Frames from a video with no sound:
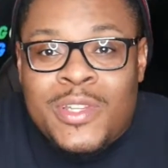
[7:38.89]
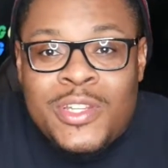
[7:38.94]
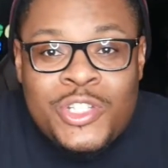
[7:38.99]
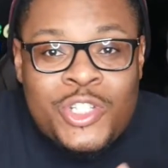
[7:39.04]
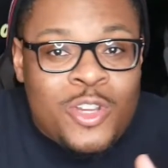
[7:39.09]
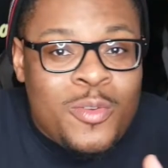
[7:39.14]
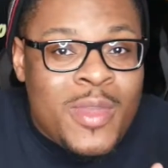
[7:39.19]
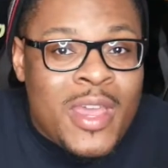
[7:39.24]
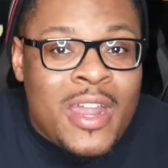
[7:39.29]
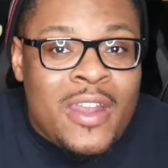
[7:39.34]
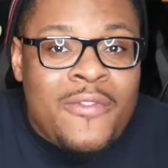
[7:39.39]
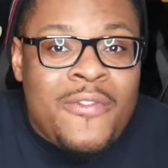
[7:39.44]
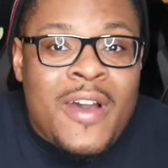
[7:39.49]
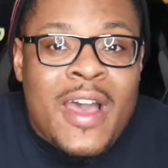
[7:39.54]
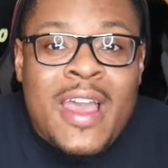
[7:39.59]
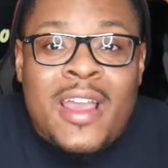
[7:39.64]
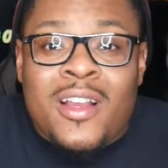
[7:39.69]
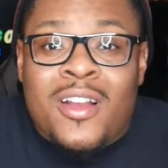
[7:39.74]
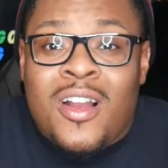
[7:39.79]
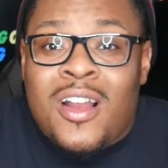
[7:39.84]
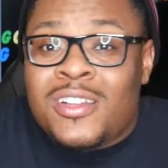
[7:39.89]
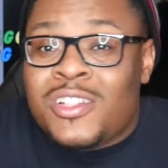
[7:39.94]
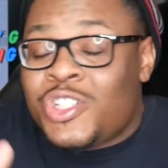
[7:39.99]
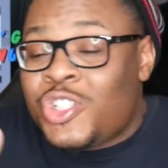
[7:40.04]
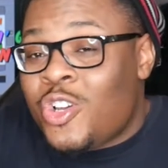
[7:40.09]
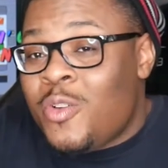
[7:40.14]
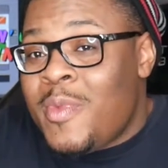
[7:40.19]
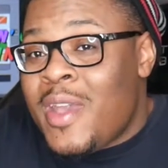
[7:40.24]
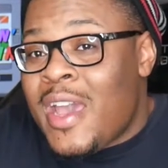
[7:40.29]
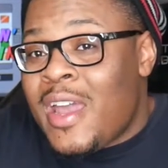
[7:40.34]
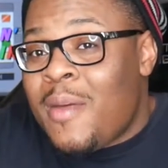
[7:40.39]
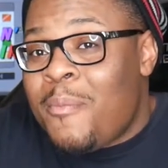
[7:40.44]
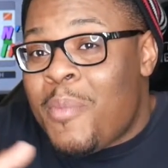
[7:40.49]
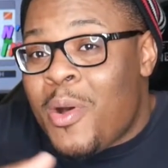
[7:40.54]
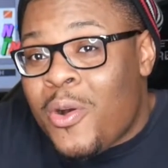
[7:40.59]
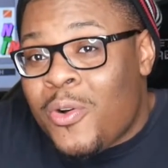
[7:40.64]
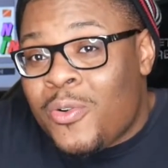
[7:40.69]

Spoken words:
They showed me how to find cars. They showed me how to